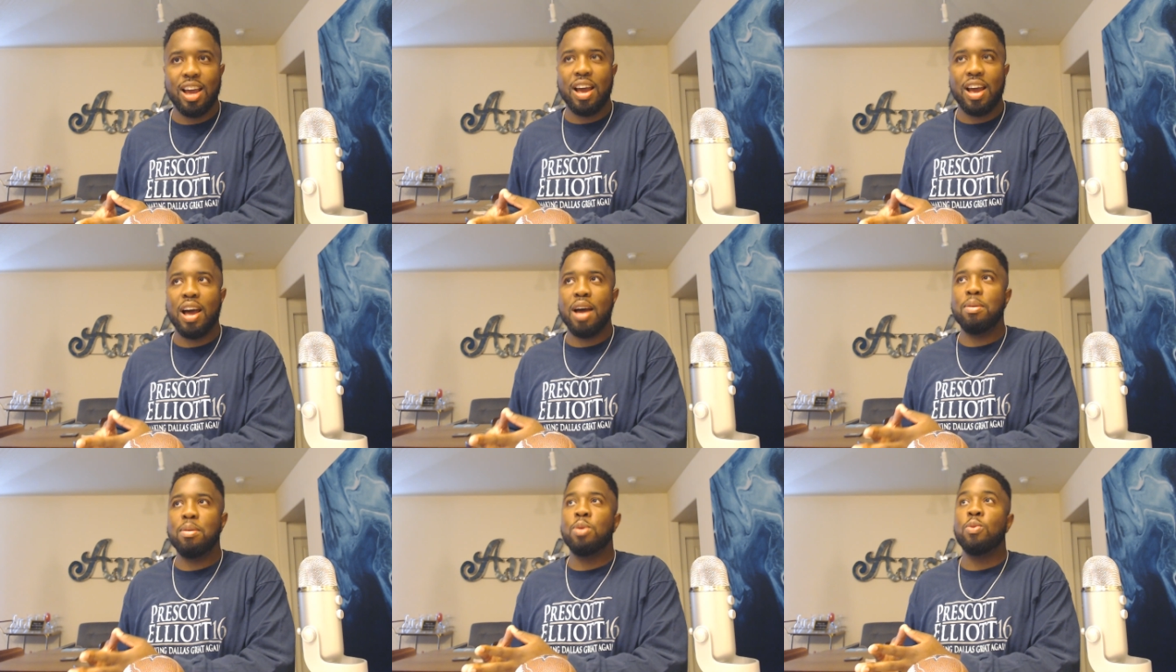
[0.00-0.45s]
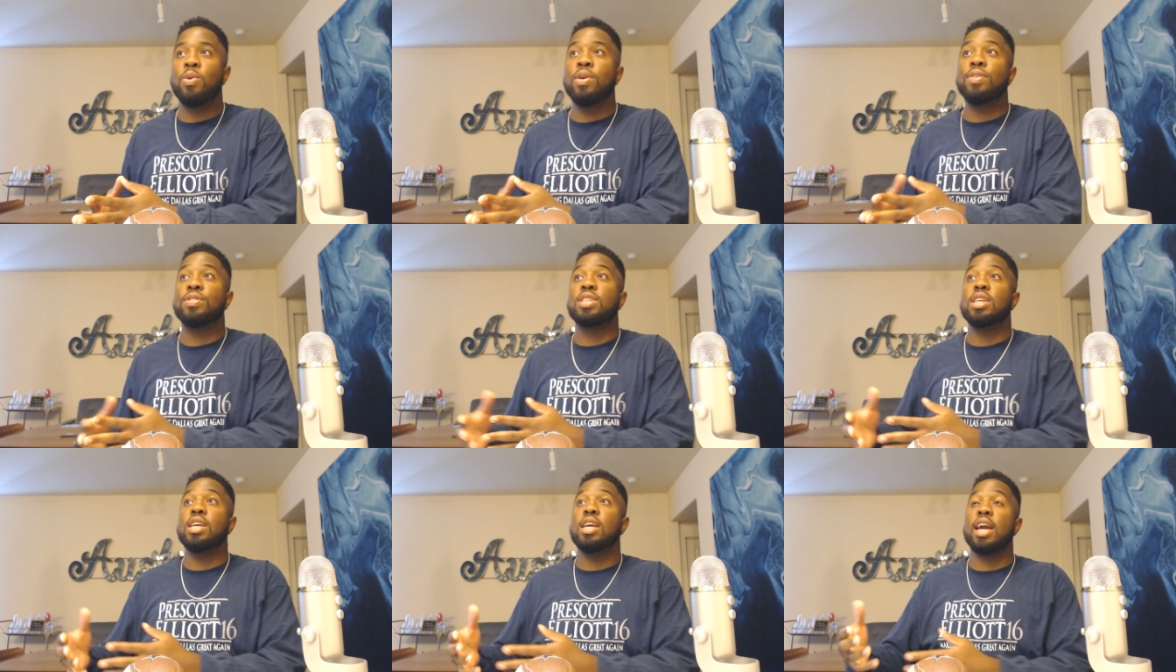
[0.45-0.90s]
I mean, we've
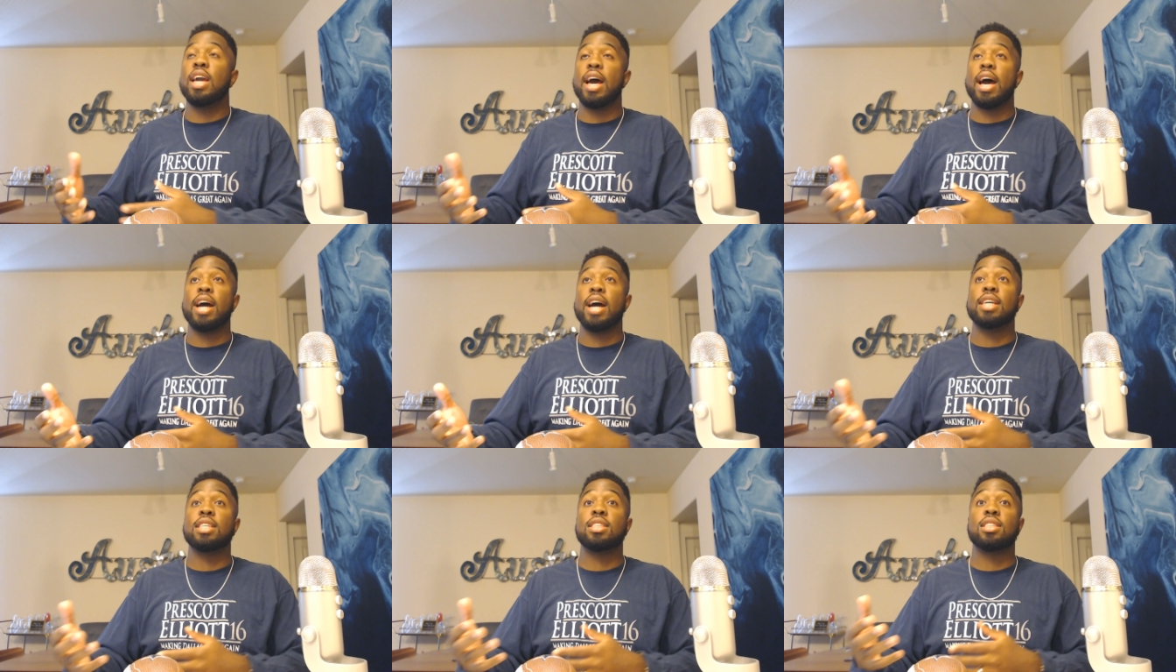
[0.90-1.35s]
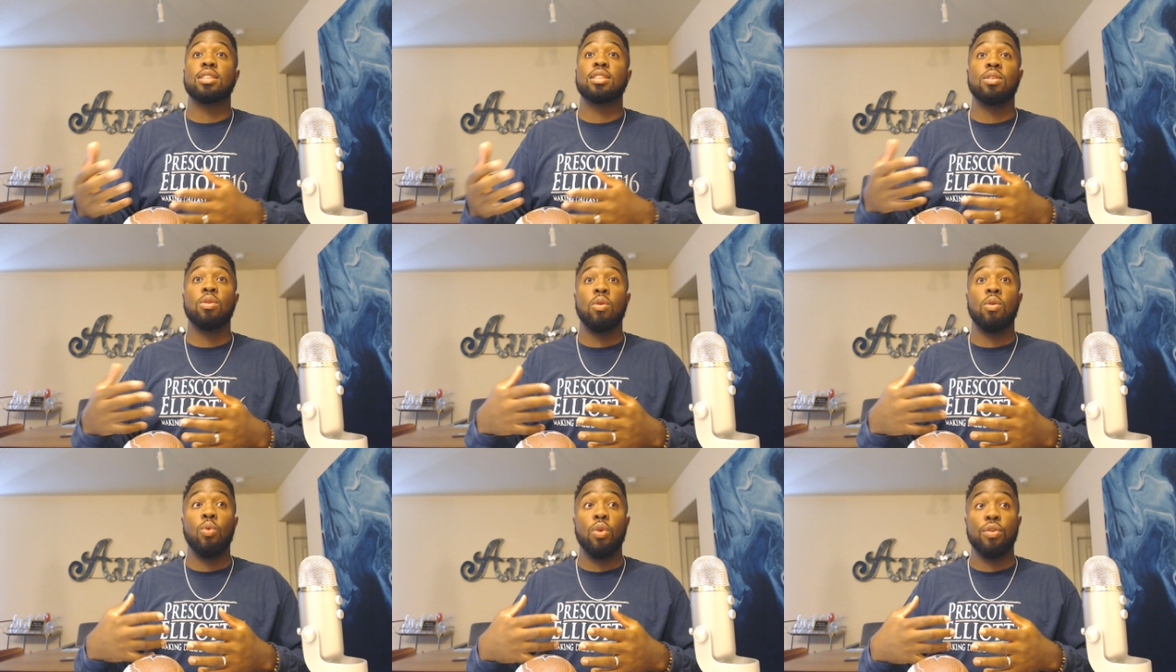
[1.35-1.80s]
seen guys
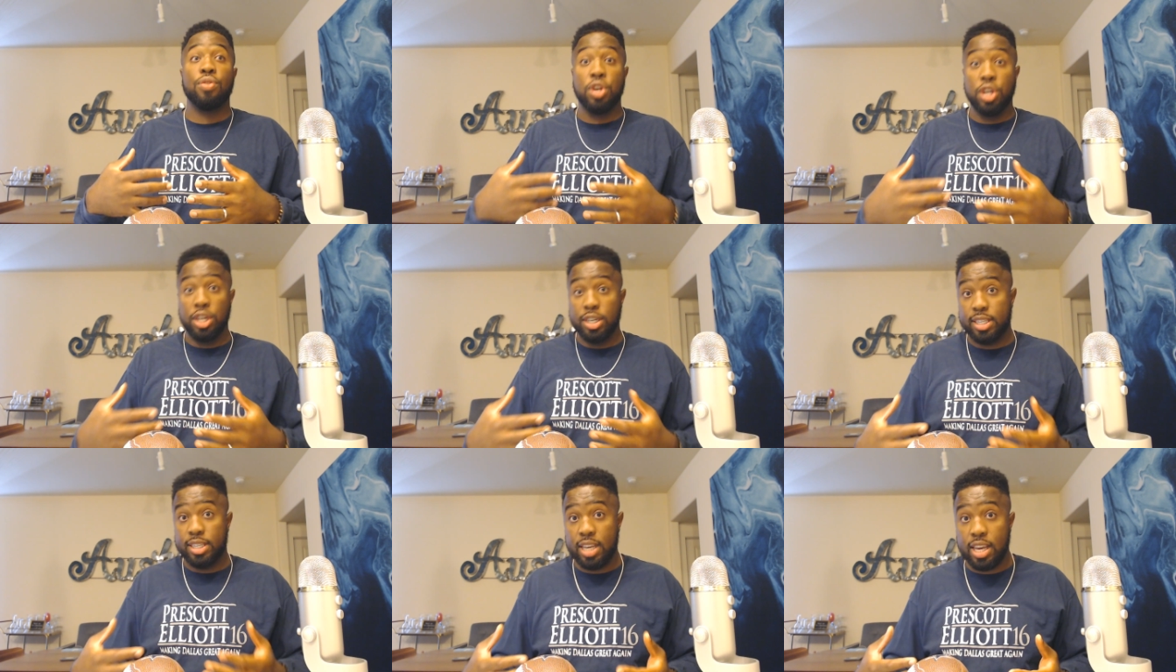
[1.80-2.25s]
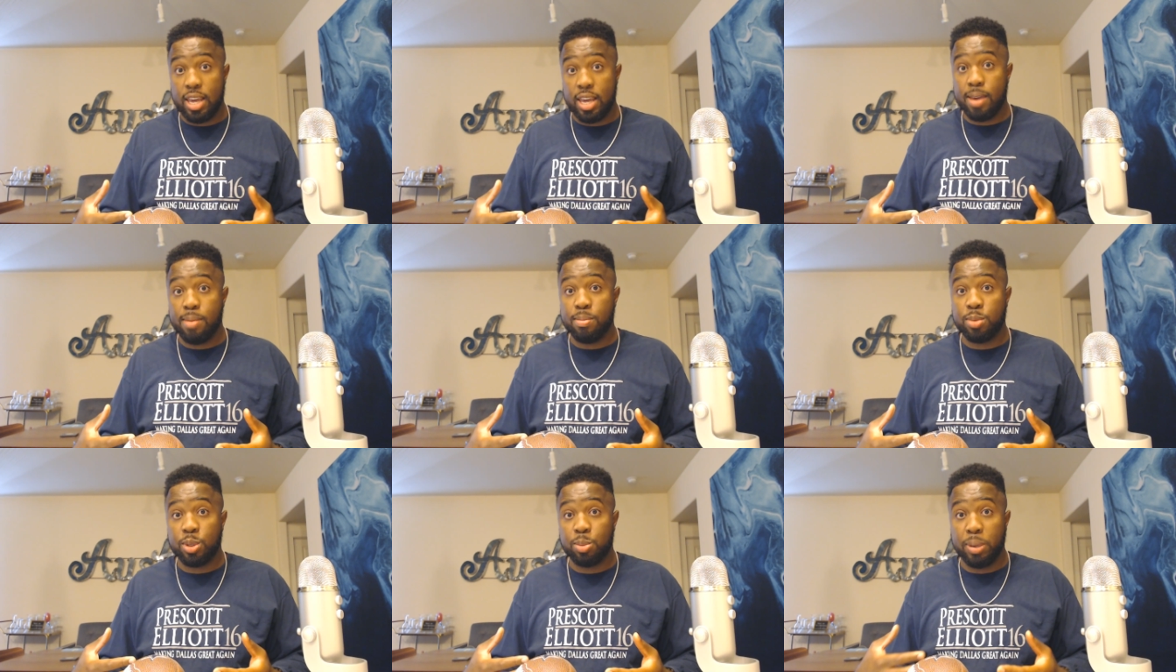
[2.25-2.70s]
with good
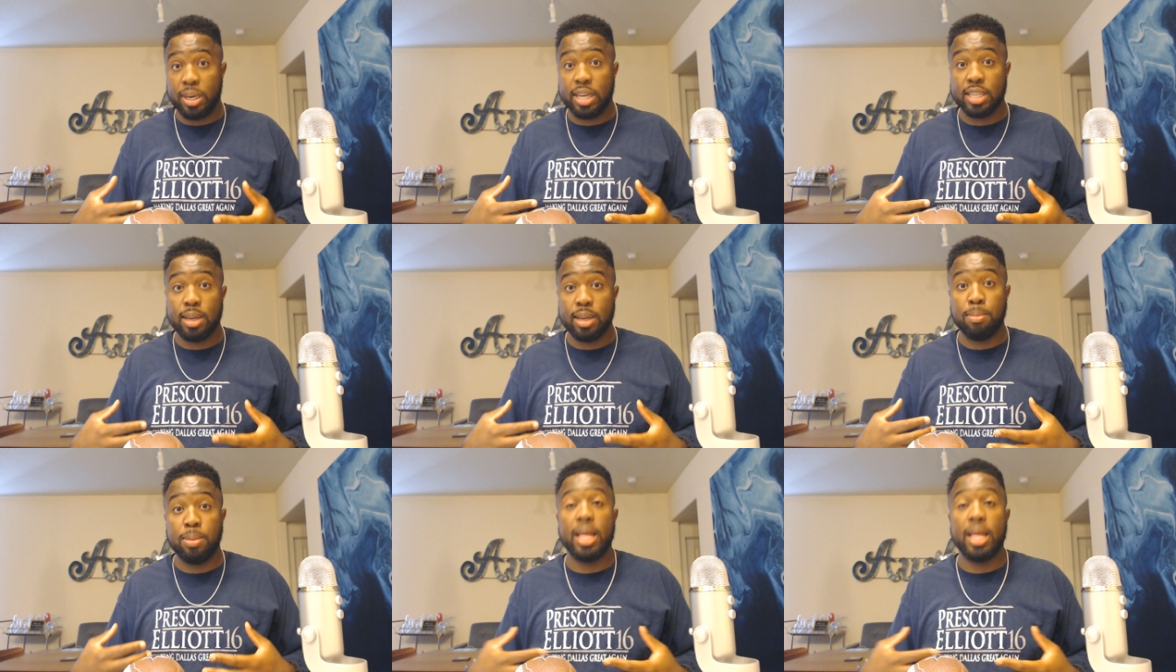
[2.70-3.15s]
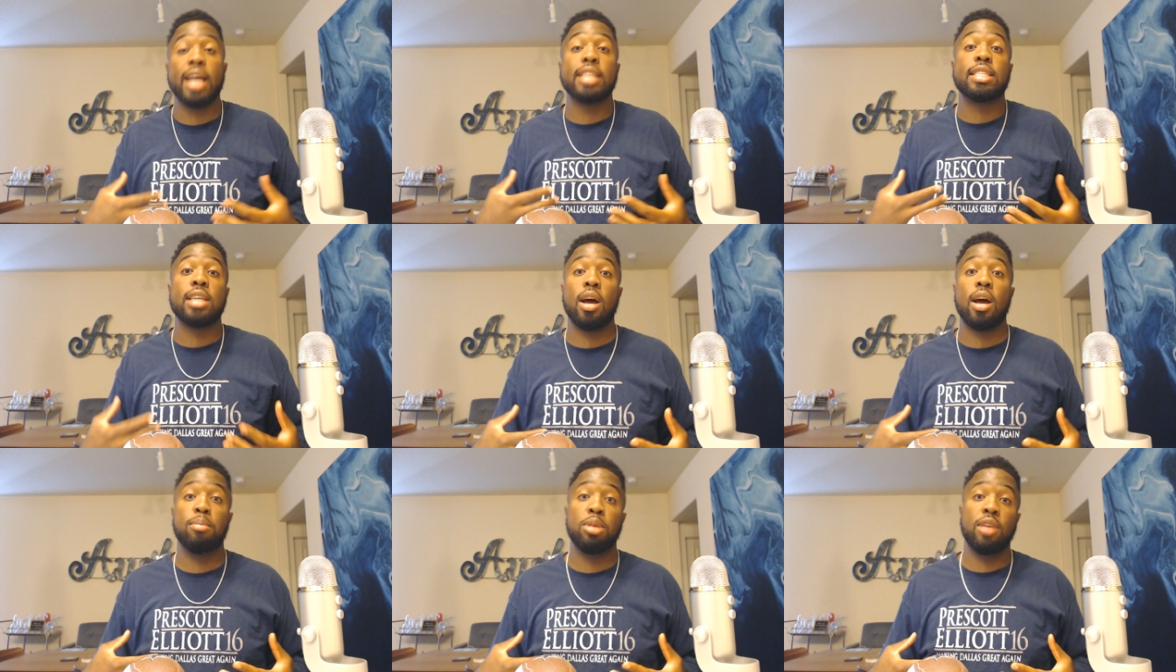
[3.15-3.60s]
teams, because that's how
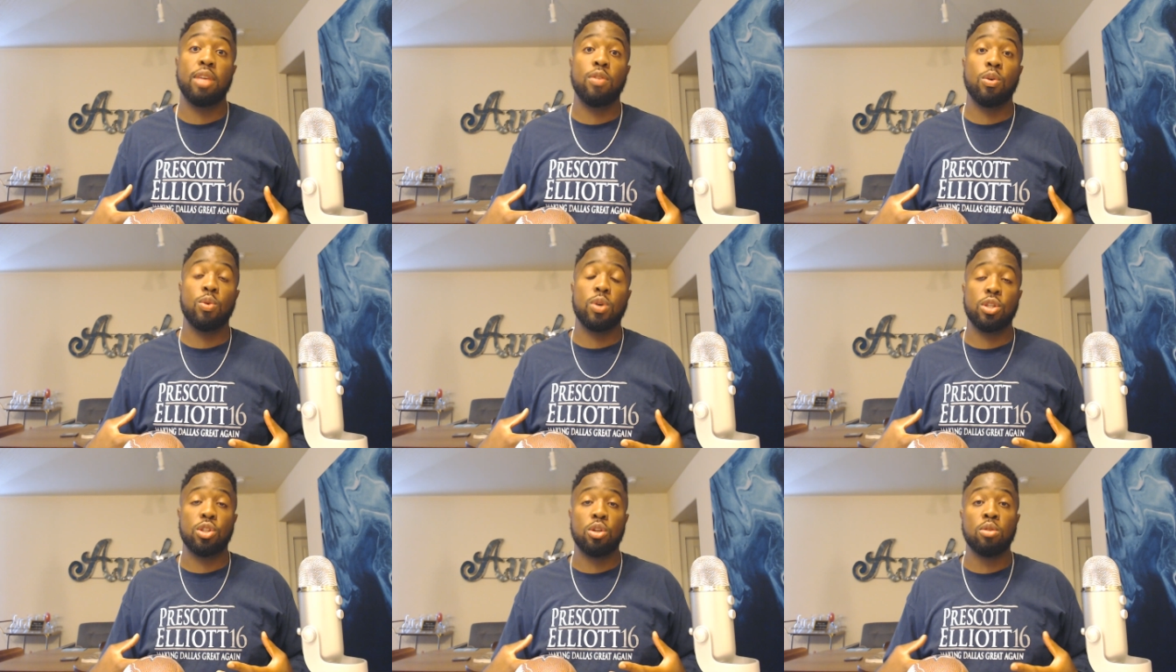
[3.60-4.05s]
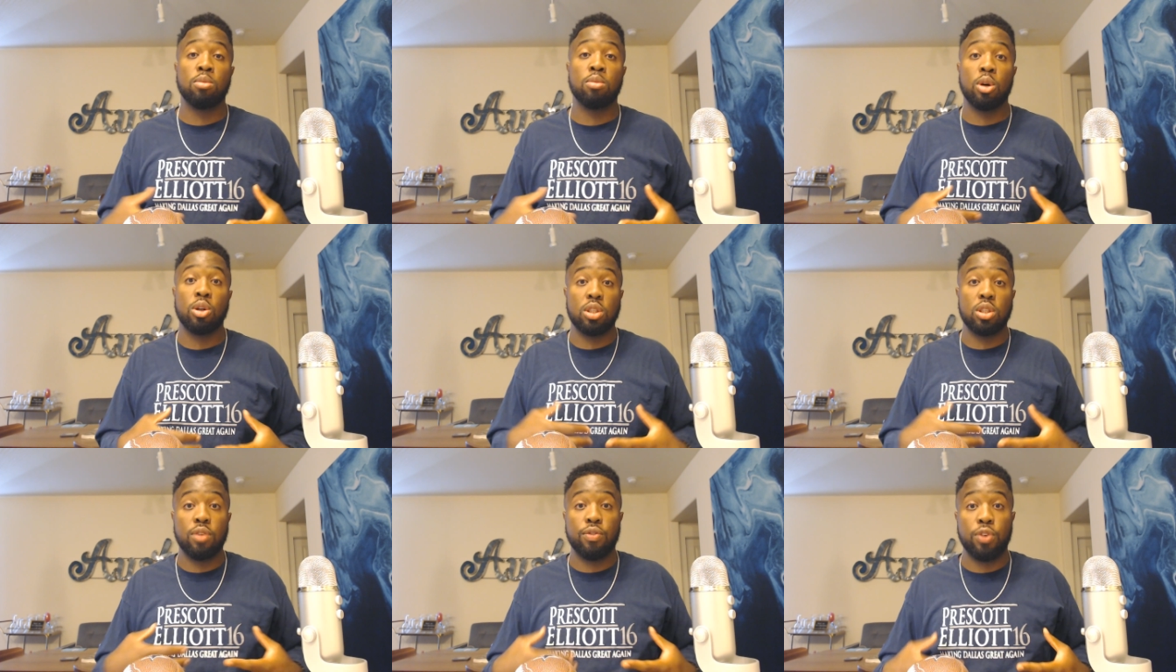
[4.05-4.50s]
I believe you win a Super Bowl,
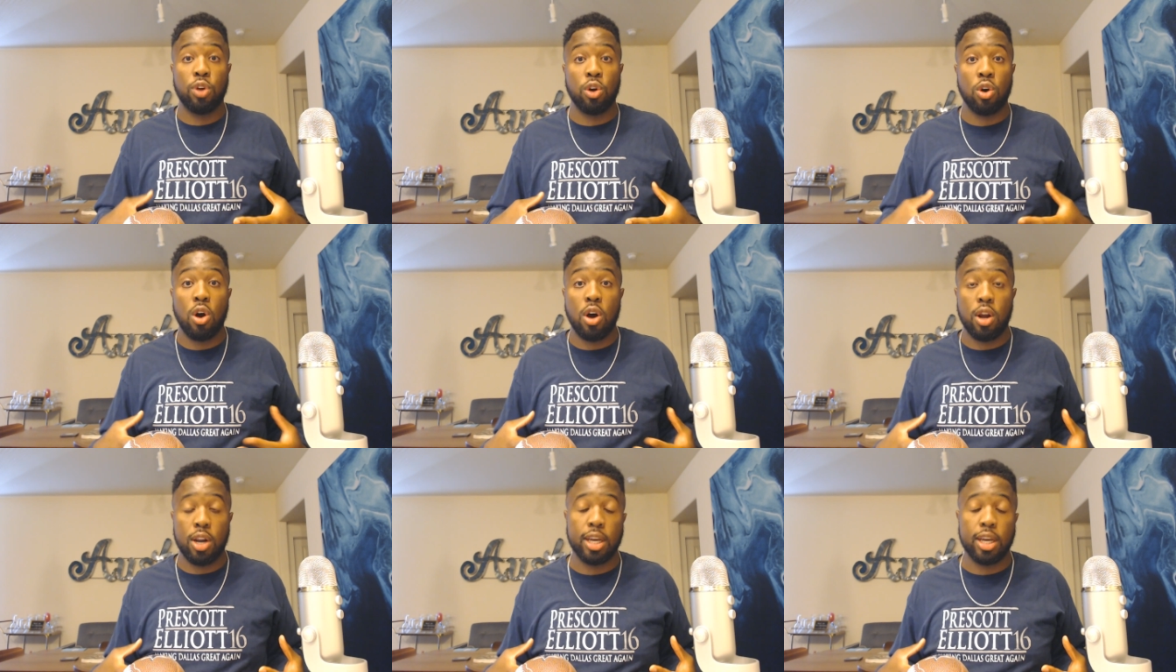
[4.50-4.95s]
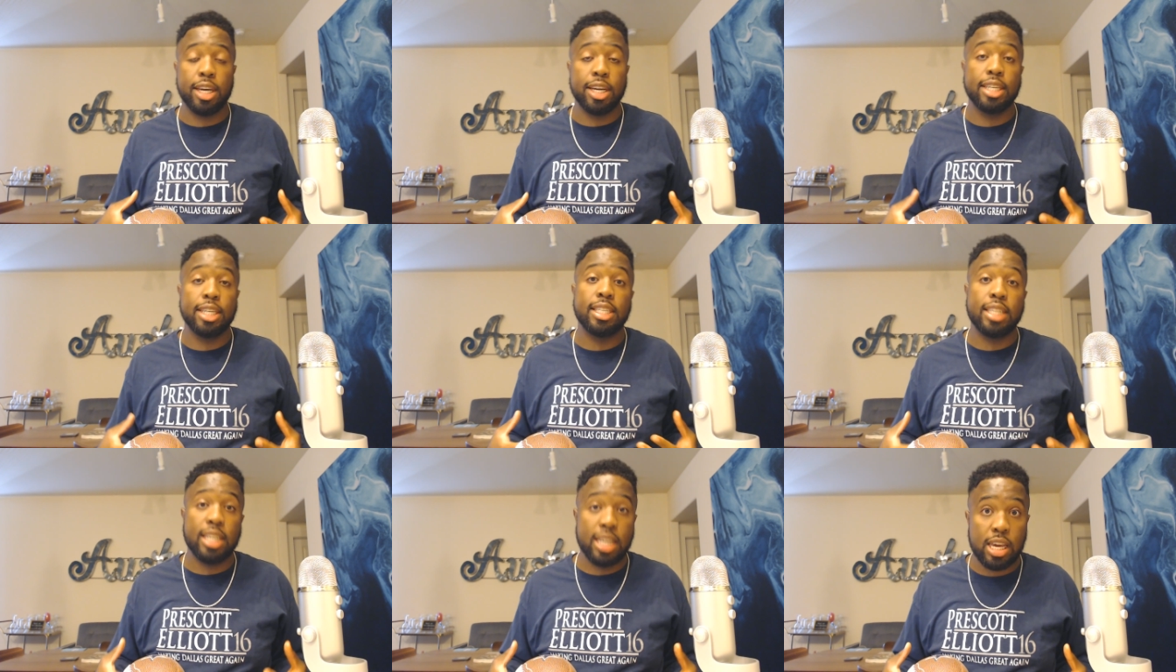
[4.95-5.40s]
is if you're on a
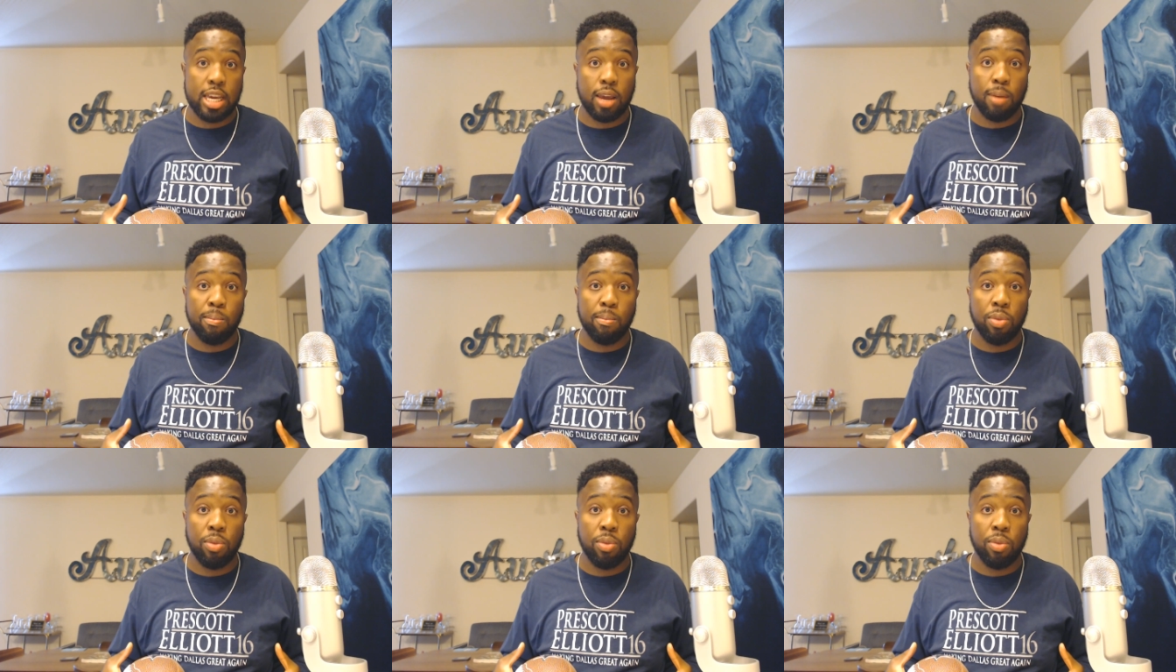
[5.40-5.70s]
good team.